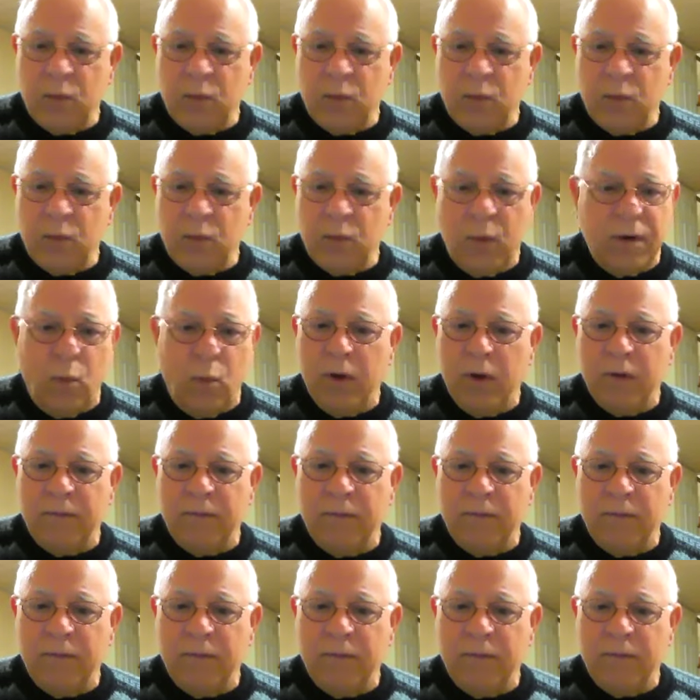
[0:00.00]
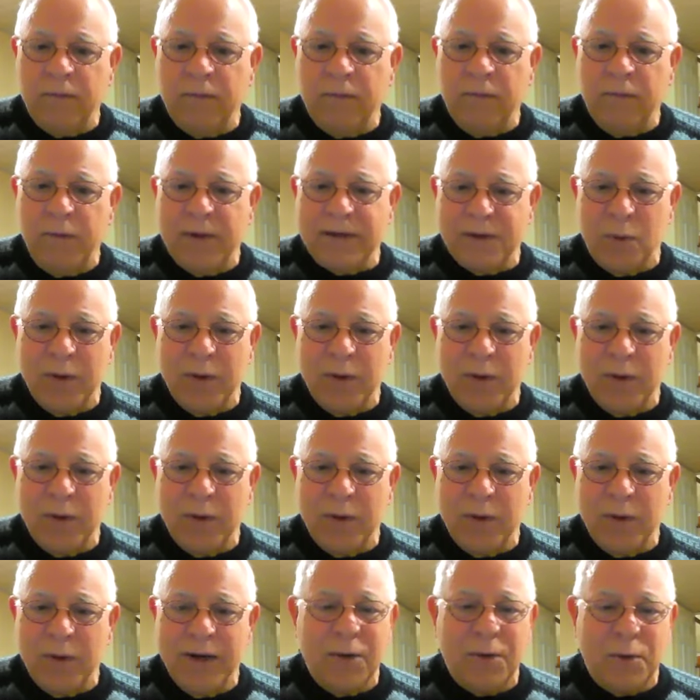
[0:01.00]
And that's one of the wonderful
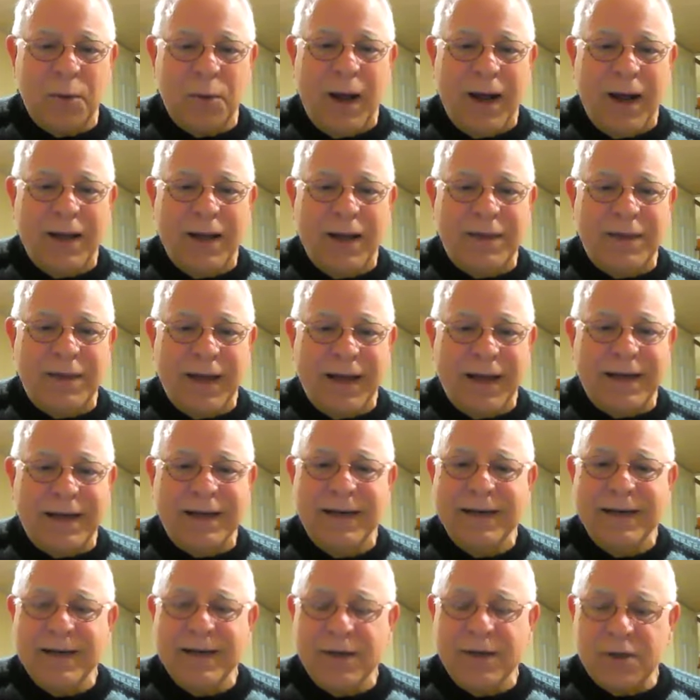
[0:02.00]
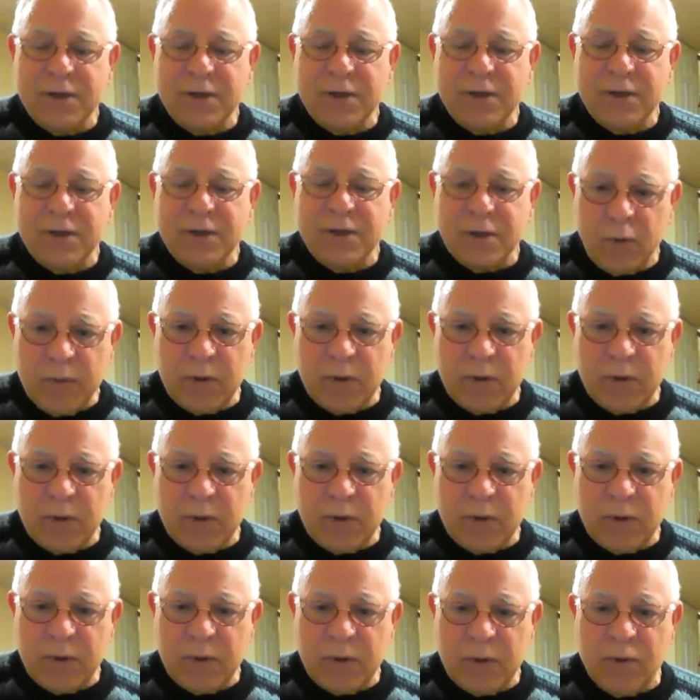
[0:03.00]
things that we hear throughout that
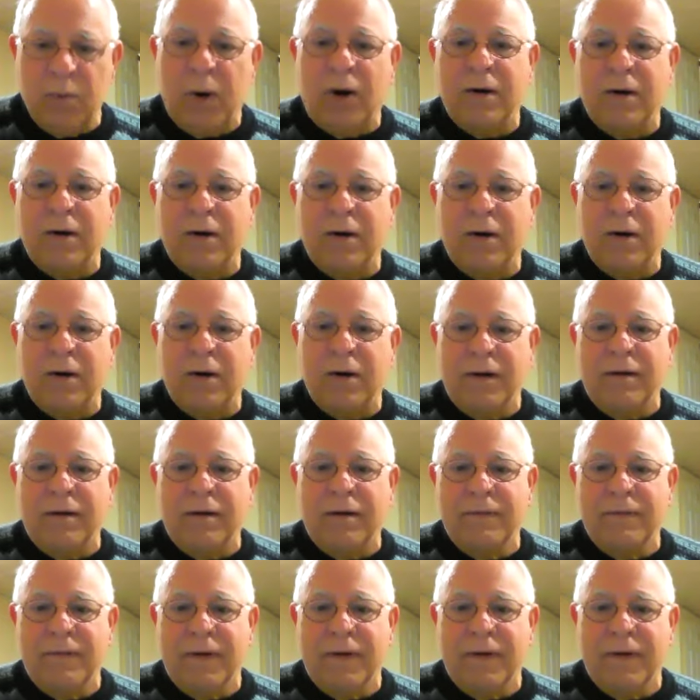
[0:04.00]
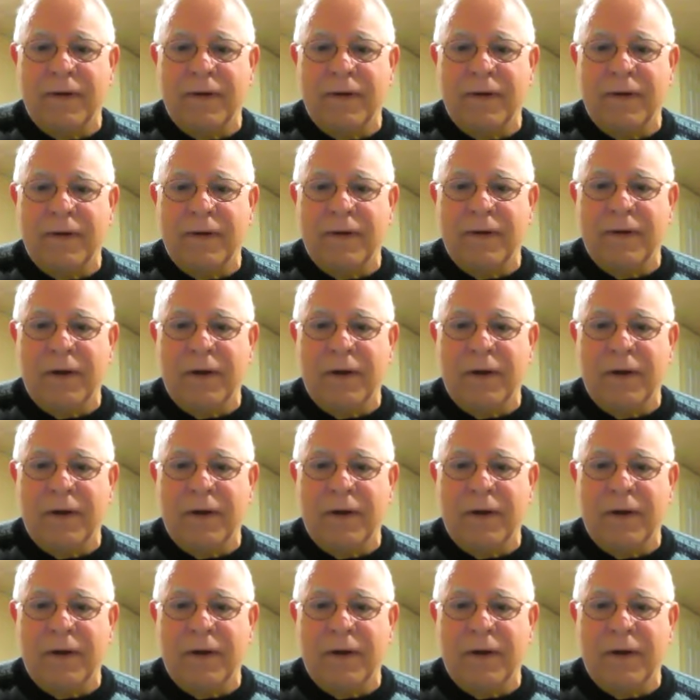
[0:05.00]
scriptural part of